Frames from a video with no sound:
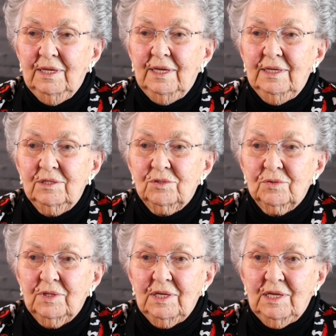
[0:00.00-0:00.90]
And
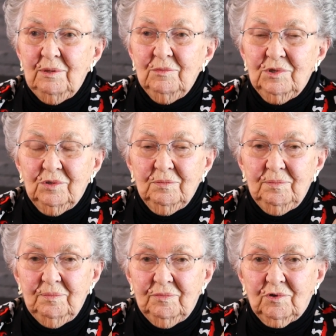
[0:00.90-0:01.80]
so they came with their,
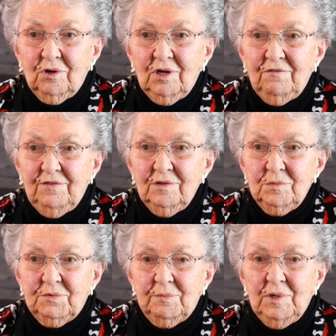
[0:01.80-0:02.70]
Crawley
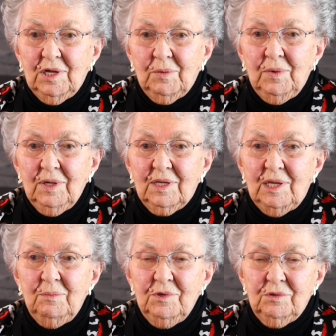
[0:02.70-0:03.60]
Films from Ottawa
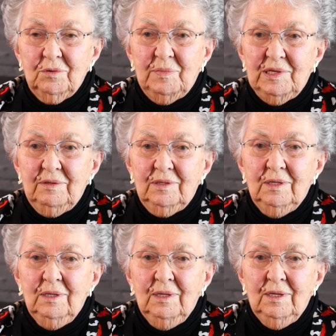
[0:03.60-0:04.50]
came with their big
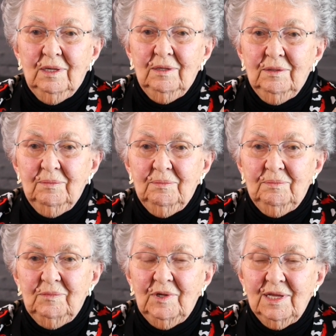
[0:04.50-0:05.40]
um,
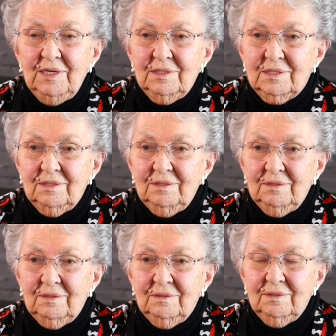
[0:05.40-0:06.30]
lights
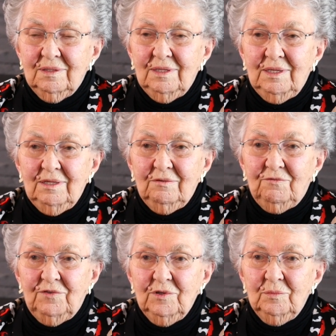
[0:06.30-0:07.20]
and, and
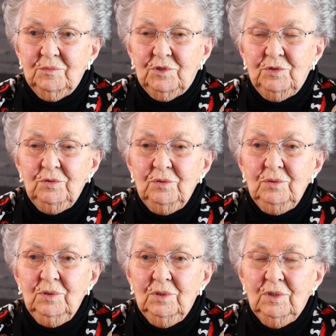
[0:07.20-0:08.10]
filmed
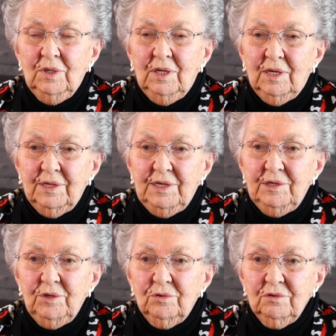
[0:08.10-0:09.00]
two, an
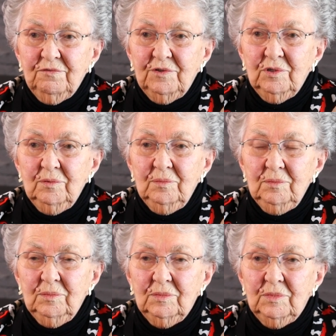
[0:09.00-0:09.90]
indoor
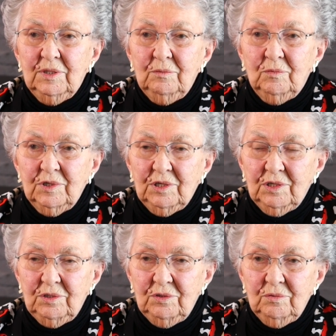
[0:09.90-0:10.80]
film and what you
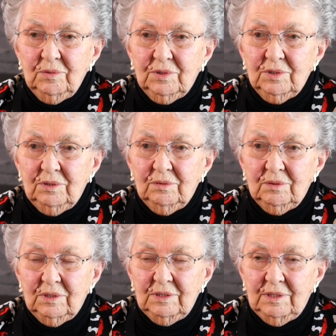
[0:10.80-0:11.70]
could do with
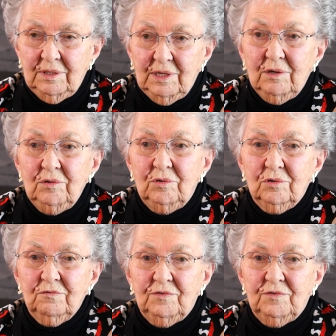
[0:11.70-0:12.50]
in an outdoor